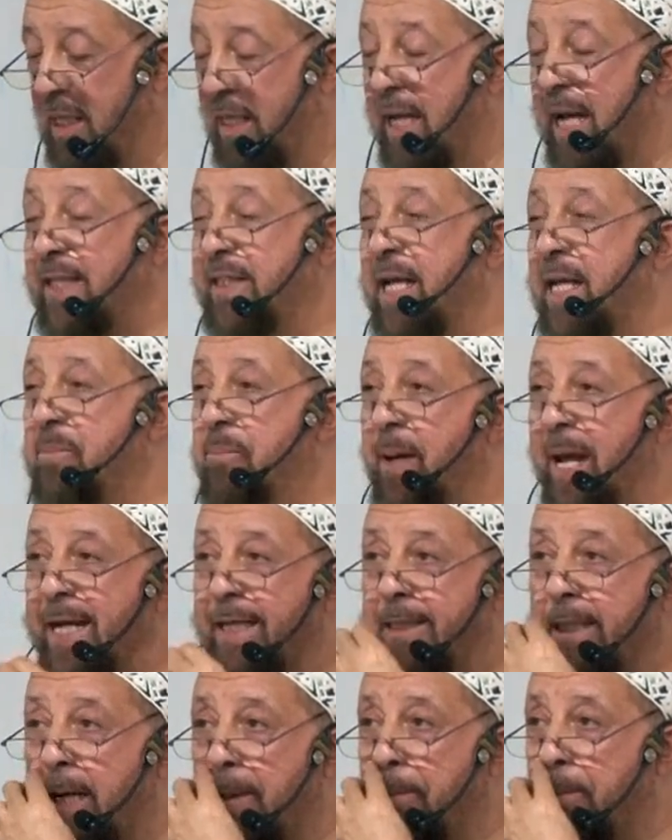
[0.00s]
And they
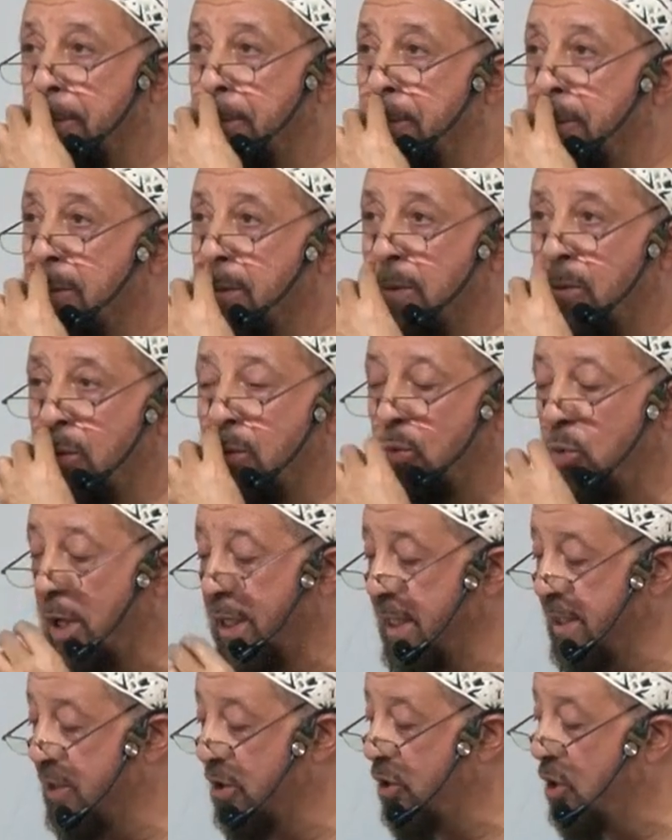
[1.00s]
make up what
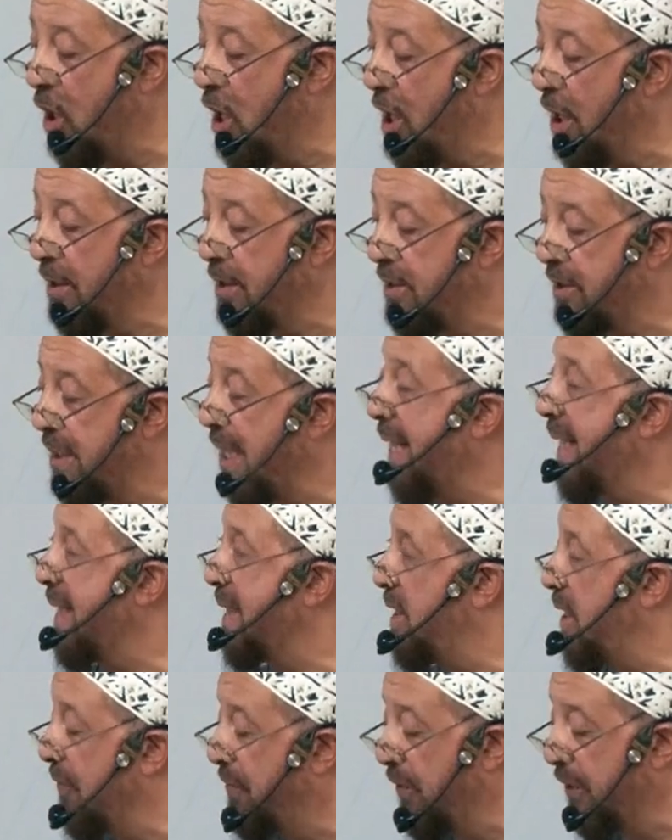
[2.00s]
is called
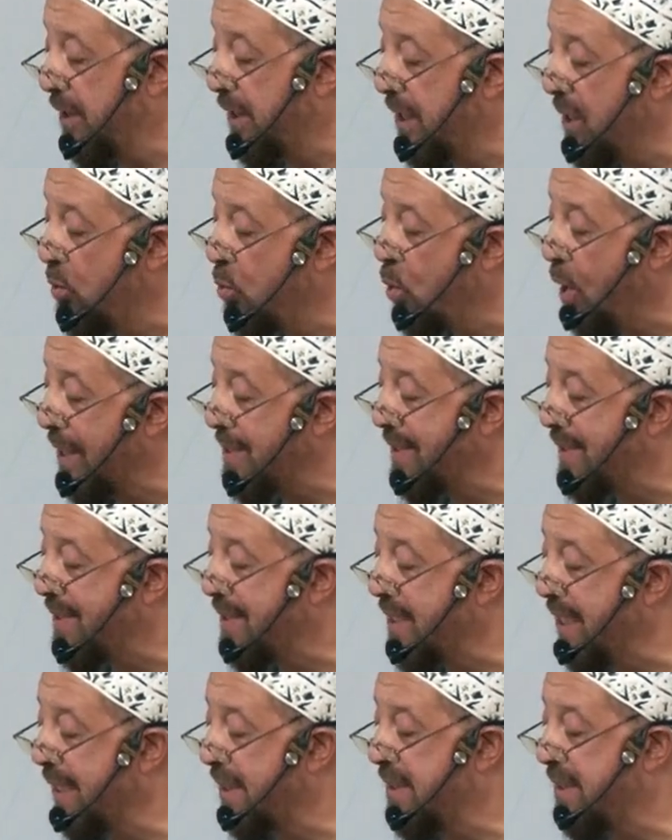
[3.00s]
scientifically one
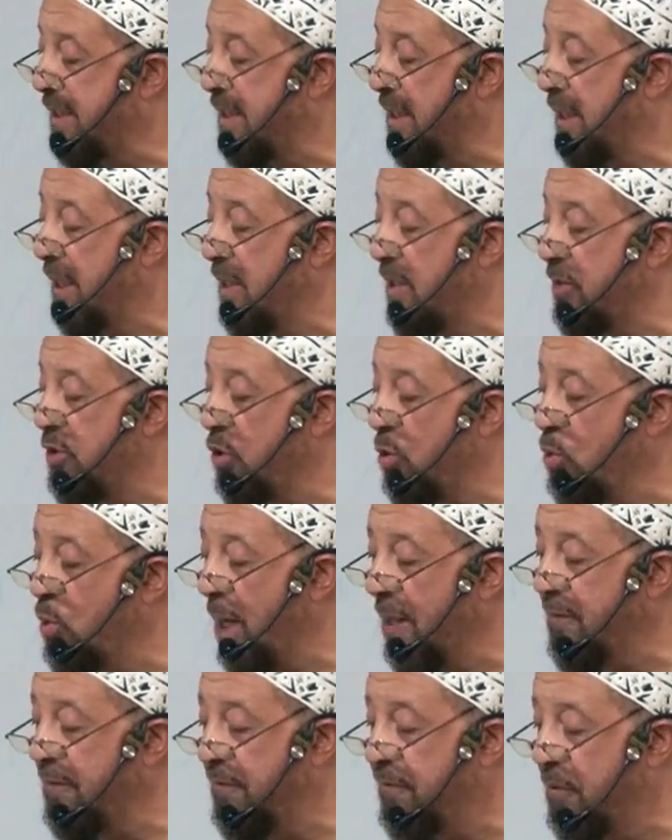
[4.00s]
sixth to
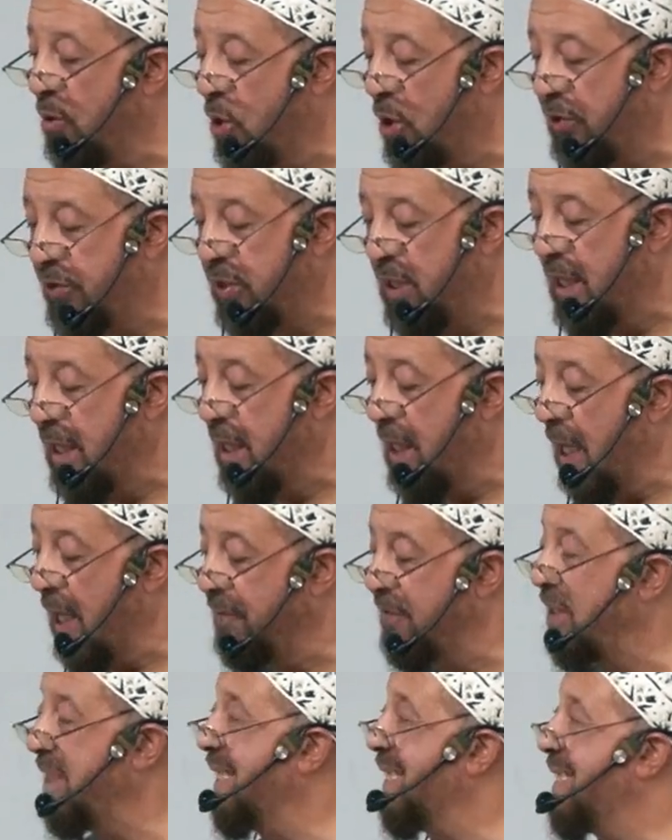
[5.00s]
one fourth
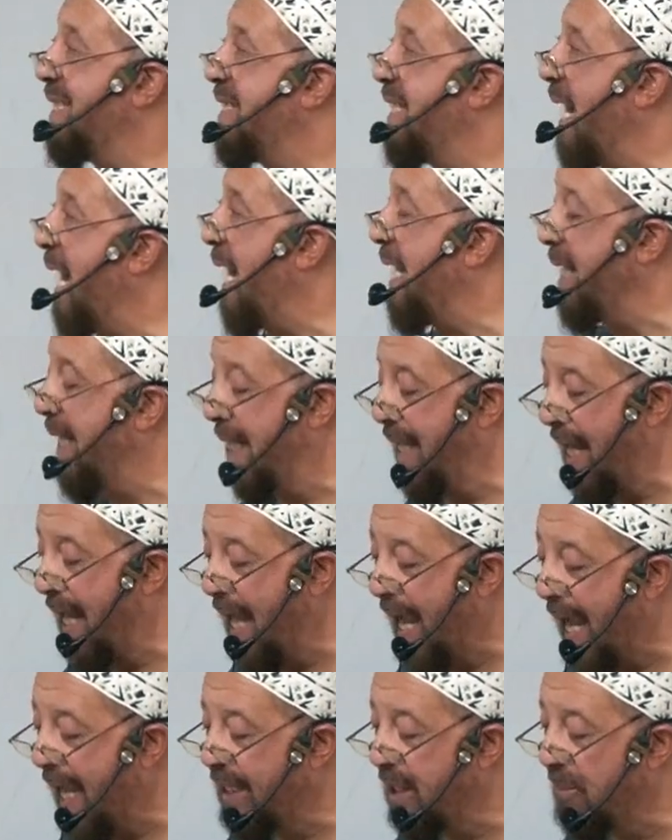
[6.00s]
of the entire
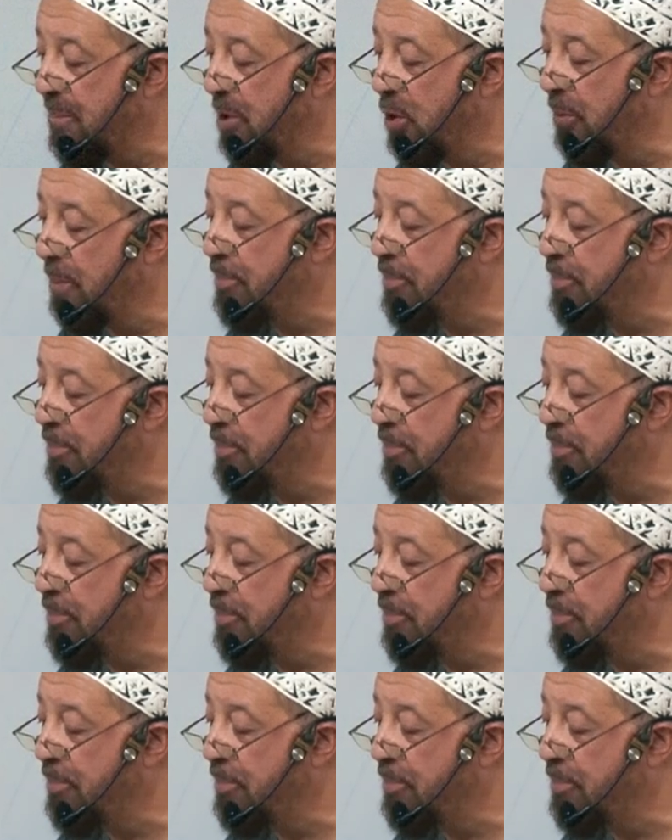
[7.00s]
animal